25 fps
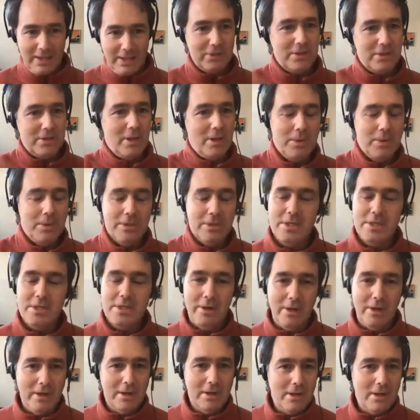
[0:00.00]
you're
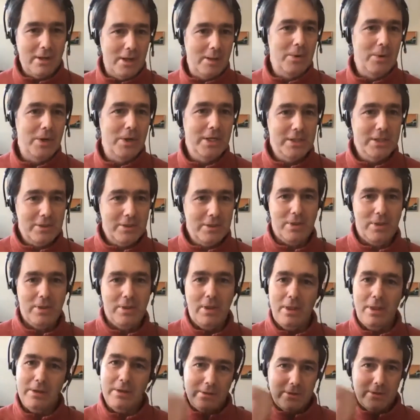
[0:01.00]
demonstrating collaboration with
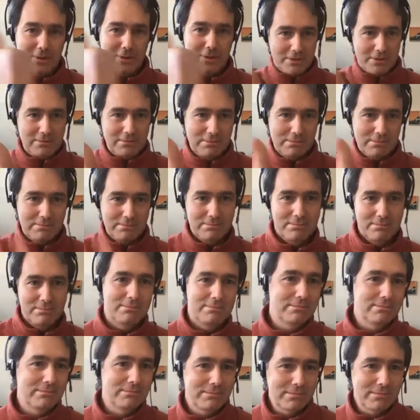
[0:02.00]
others,
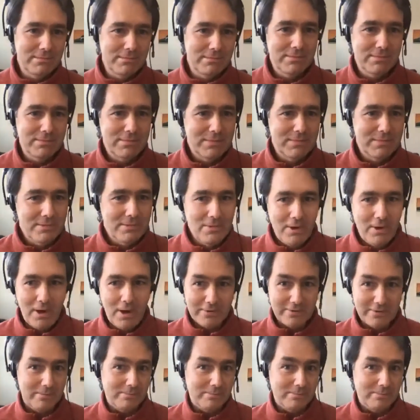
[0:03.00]
awesome.